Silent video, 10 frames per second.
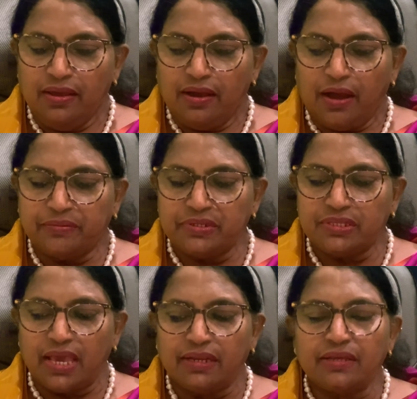After
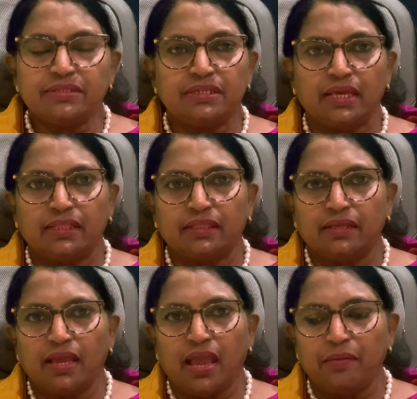Sarah's death,
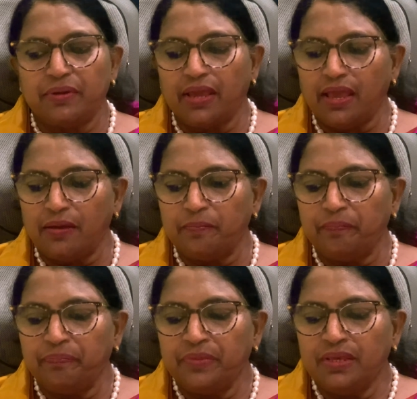
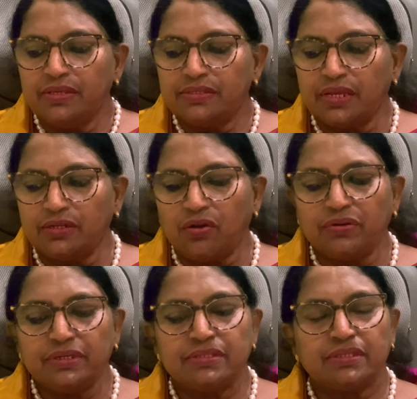Abraham sent
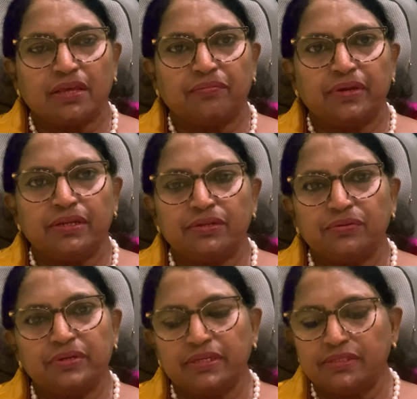out his servant
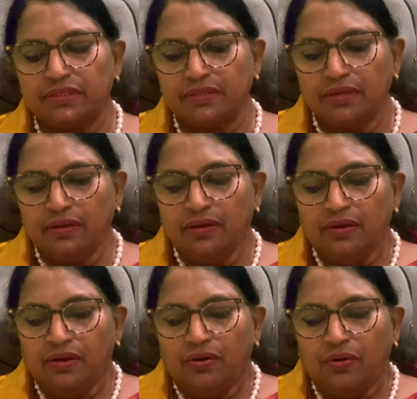to his
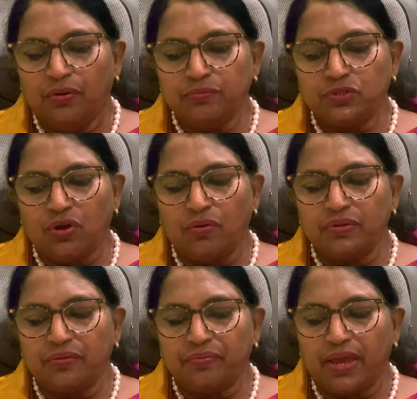
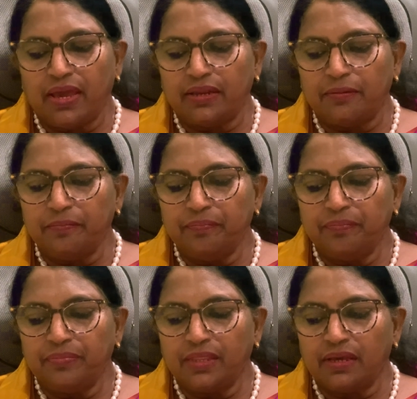hometown of Aram,
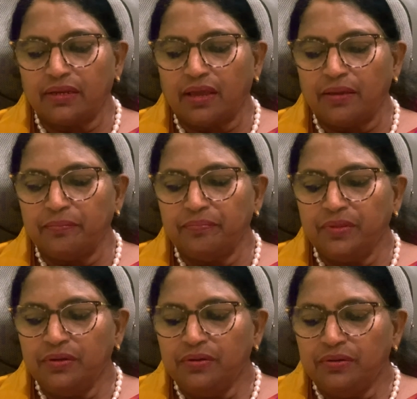Naharaim,
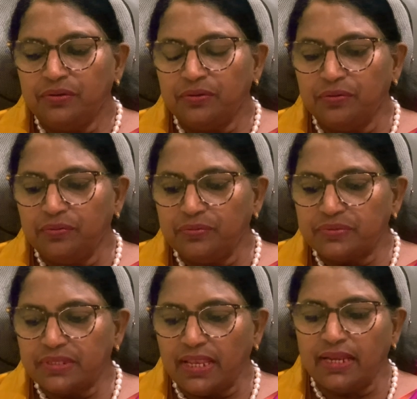to
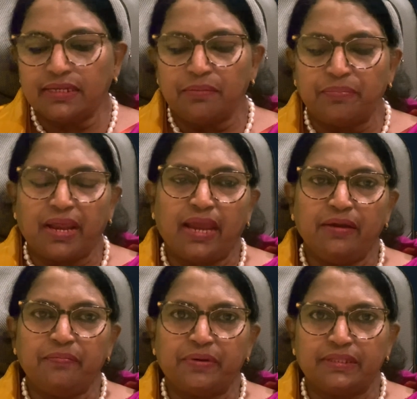select a
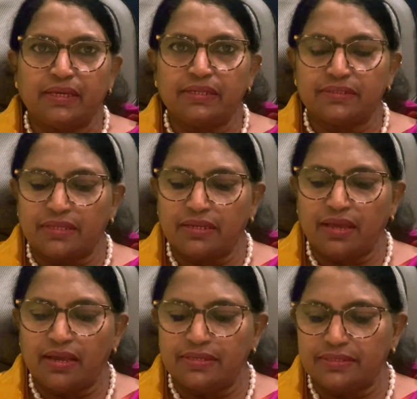bride for their son
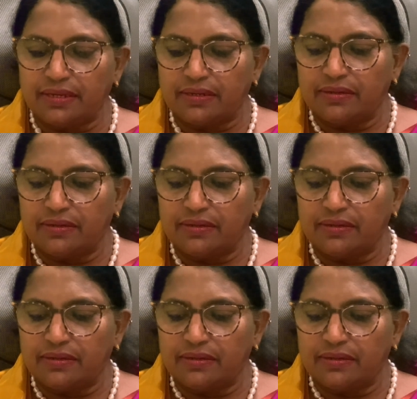Isaac.